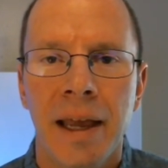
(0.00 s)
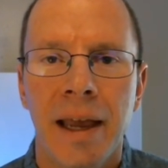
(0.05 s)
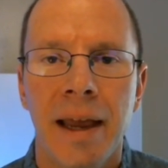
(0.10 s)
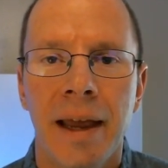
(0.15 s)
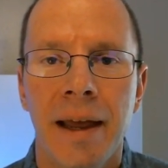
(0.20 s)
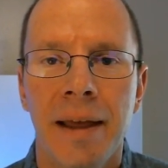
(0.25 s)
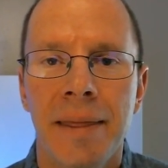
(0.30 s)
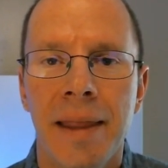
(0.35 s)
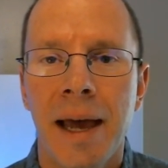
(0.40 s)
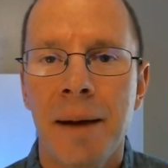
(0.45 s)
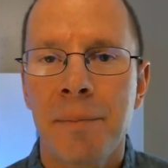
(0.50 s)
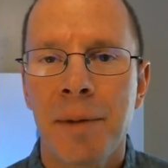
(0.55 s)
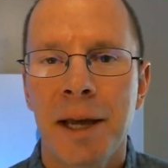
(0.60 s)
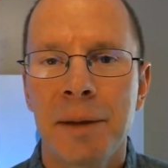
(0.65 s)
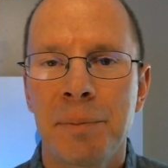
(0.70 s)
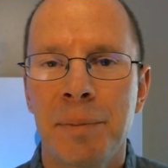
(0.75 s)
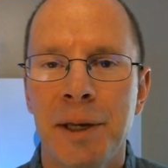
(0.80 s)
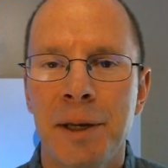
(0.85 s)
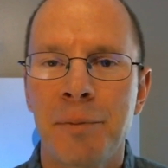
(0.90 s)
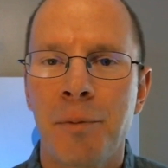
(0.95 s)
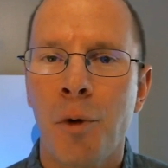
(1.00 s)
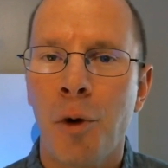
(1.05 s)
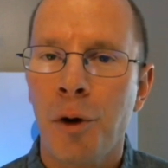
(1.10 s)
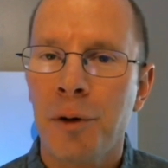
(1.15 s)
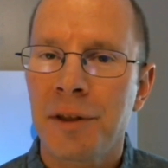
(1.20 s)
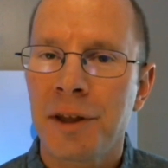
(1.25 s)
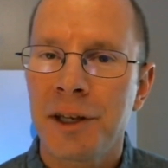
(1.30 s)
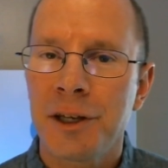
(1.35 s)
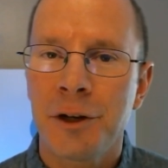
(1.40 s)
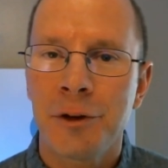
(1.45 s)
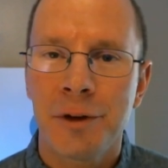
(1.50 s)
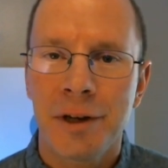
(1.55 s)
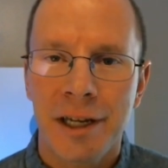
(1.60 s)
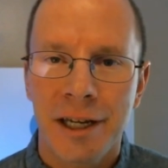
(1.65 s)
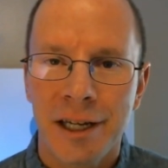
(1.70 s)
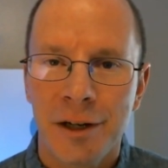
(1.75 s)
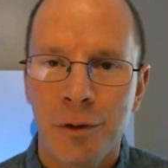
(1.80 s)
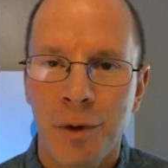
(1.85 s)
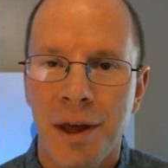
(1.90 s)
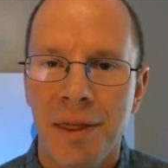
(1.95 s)
And that might be more than you
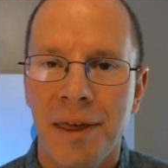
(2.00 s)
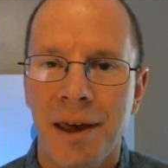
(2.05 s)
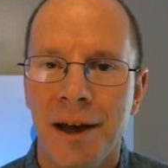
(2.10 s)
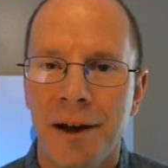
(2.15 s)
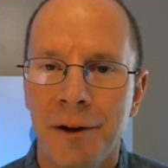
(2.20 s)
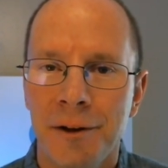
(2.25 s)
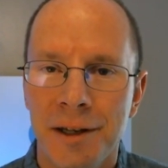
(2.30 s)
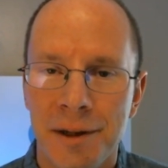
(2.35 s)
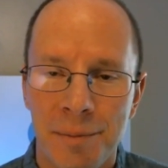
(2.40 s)
need withheld.